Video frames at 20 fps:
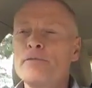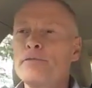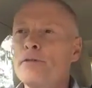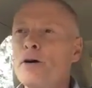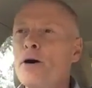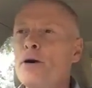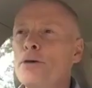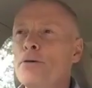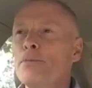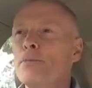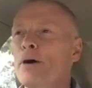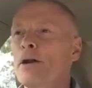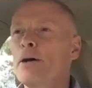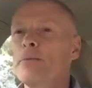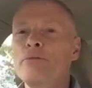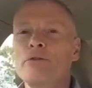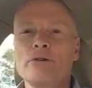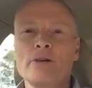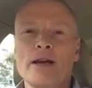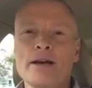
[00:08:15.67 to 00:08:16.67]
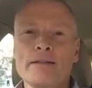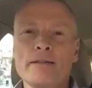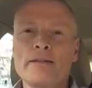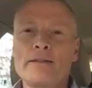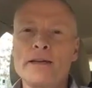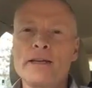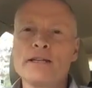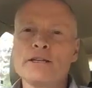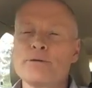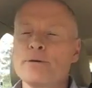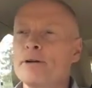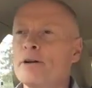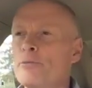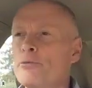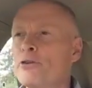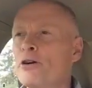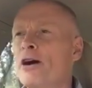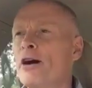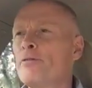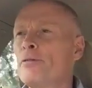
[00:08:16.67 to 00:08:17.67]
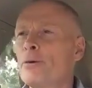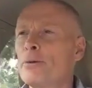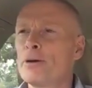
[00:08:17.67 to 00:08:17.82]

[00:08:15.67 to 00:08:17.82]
phone when I'm doing other things, when I'm driving,